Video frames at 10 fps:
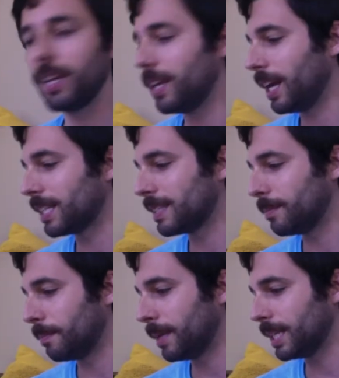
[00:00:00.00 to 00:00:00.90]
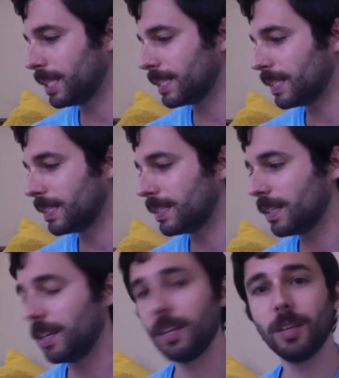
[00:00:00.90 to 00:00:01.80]
as it mixes
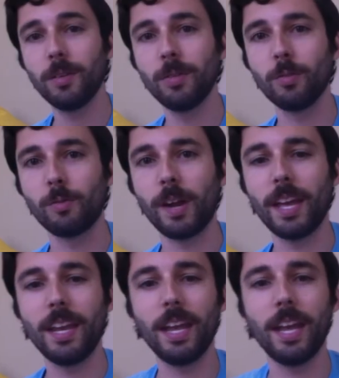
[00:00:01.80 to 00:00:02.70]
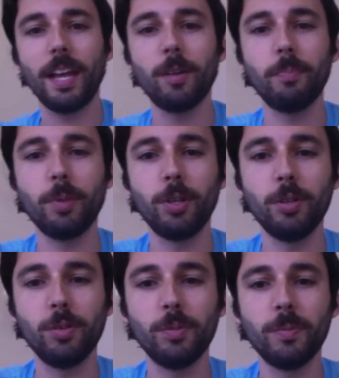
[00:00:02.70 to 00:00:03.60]
the red and blue.